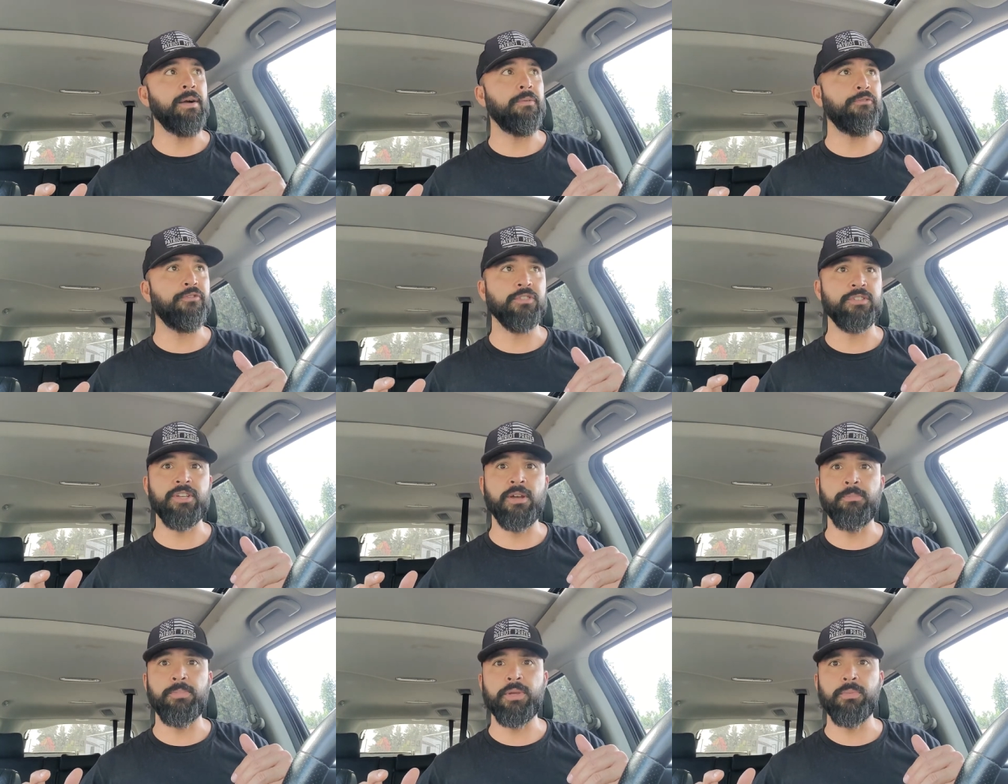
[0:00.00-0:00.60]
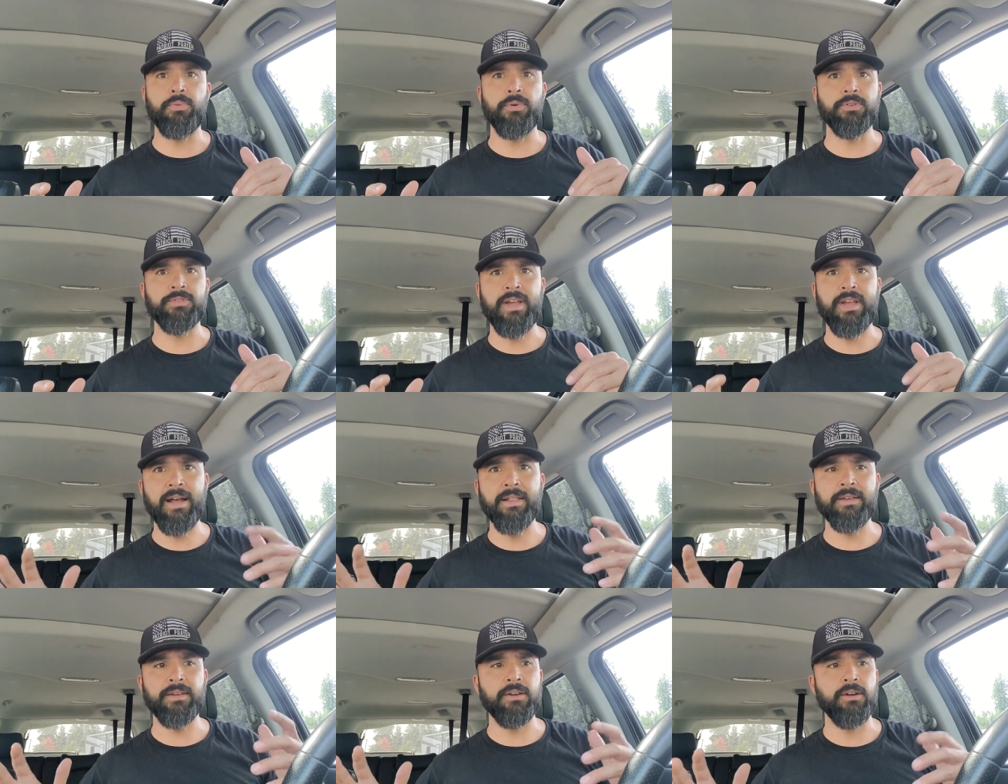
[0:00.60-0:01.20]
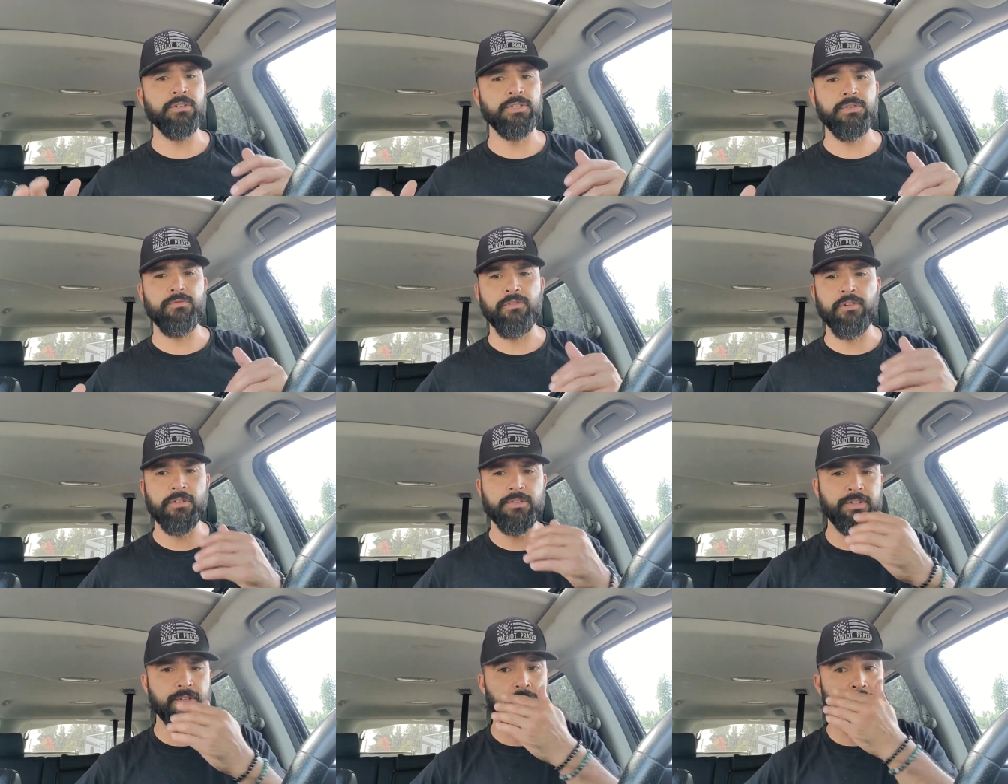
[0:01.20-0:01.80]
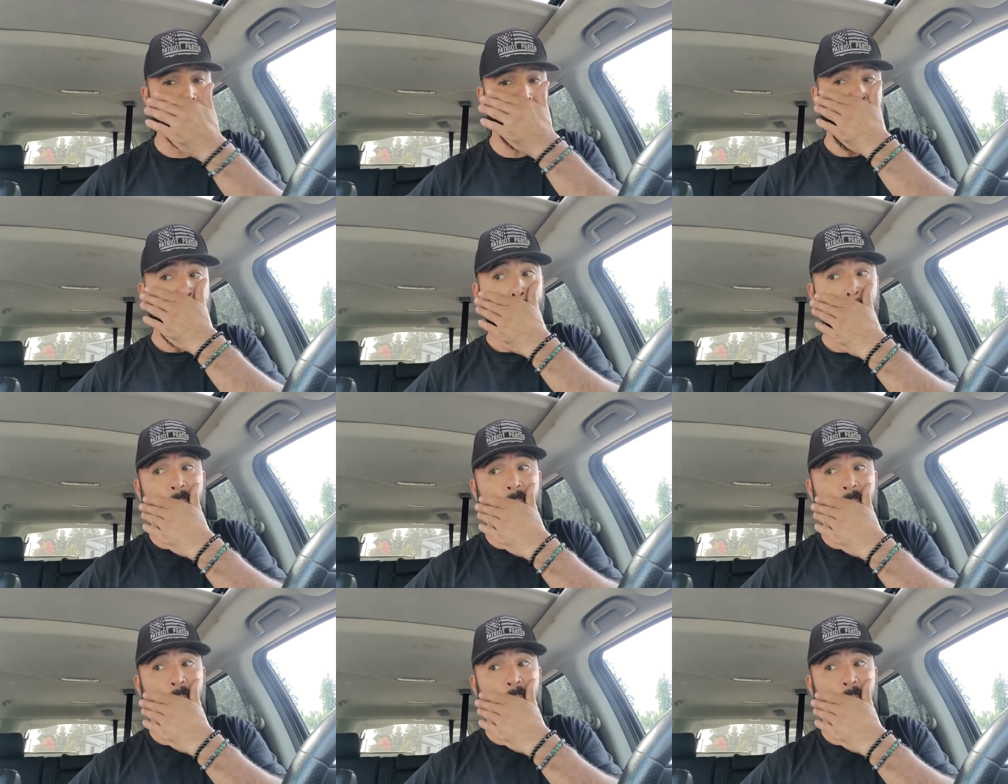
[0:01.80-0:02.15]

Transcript: For some people, it's highly controversial,